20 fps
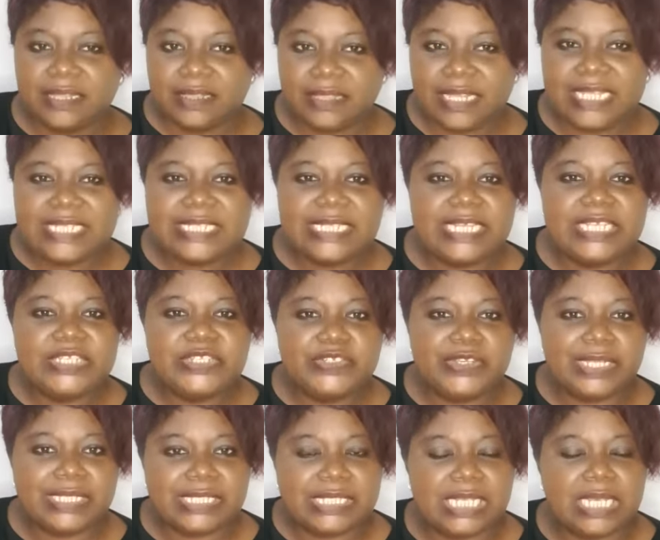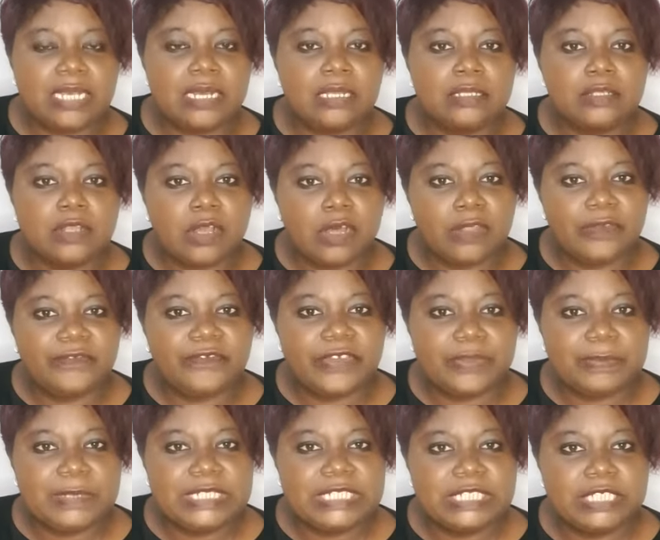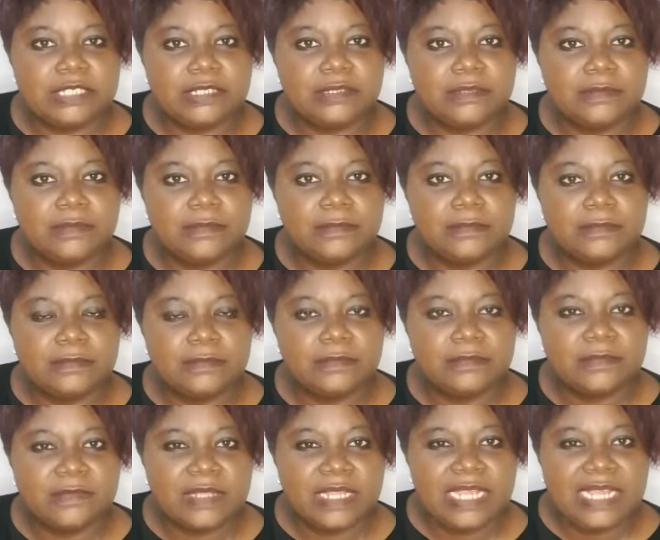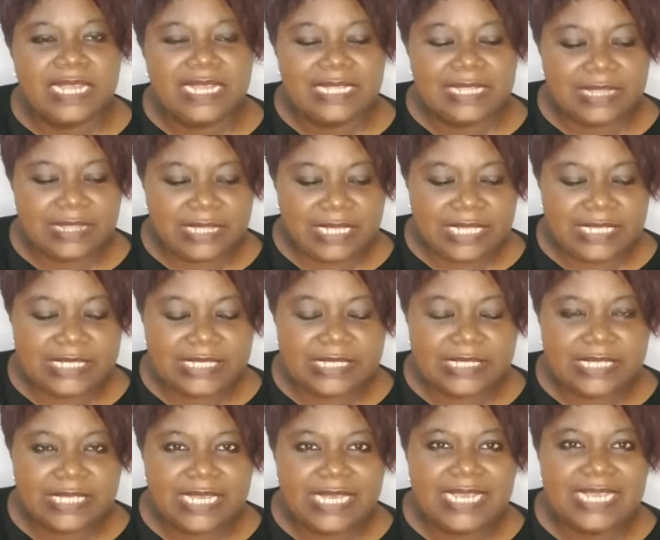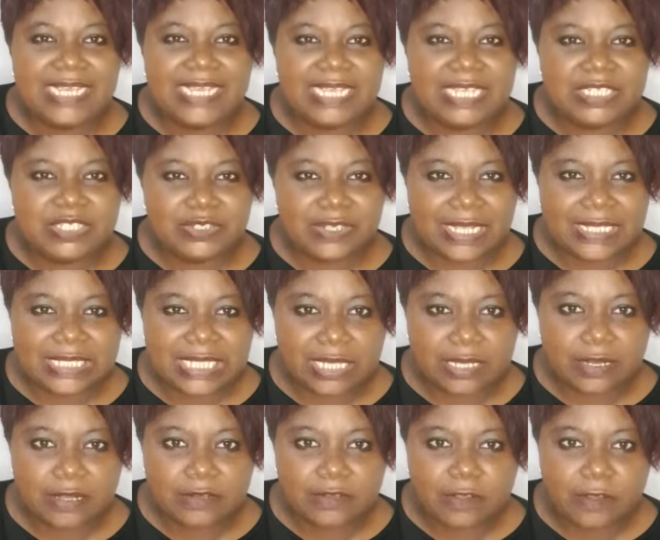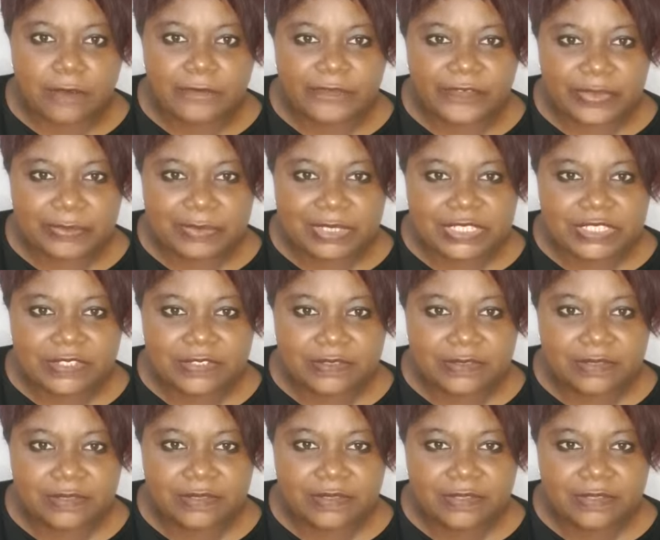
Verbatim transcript: This is your second confirmation. This is your second confirmation.